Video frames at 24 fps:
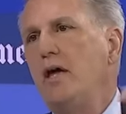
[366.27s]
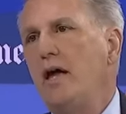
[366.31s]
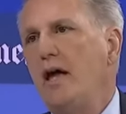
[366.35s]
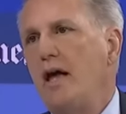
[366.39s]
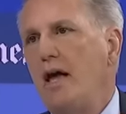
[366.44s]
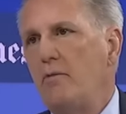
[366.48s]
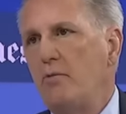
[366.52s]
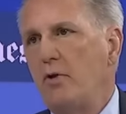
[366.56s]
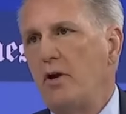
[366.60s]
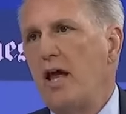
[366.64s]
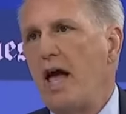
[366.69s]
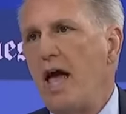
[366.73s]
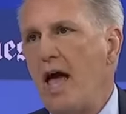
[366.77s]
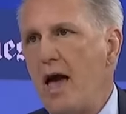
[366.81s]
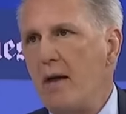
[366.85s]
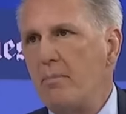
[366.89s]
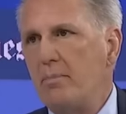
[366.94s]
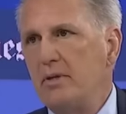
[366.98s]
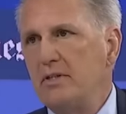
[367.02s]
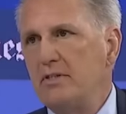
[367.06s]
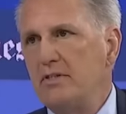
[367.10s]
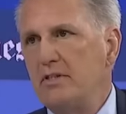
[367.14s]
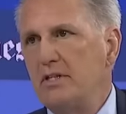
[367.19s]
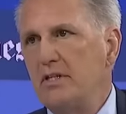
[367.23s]
And what
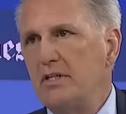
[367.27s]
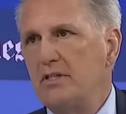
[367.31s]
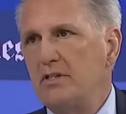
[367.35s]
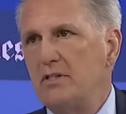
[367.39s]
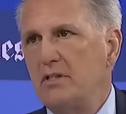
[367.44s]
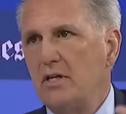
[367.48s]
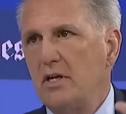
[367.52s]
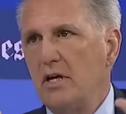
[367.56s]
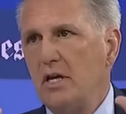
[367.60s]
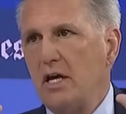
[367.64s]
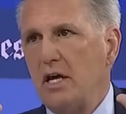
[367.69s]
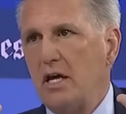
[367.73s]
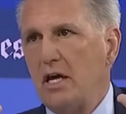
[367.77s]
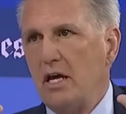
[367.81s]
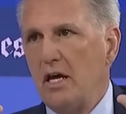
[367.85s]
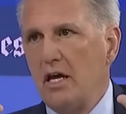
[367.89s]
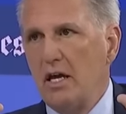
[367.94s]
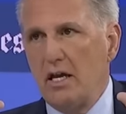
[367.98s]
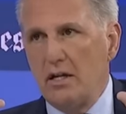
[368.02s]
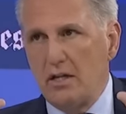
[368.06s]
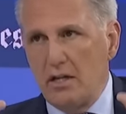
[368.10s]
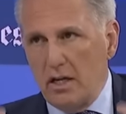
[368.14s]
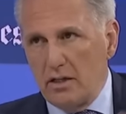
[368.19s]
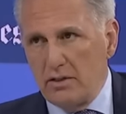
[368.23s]
happens is,
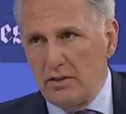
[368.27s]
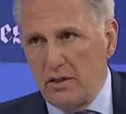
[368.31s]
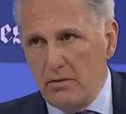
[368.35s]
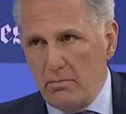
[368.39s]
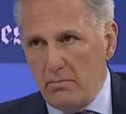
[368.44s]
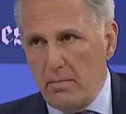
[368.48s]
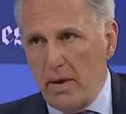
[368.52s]
it doesn't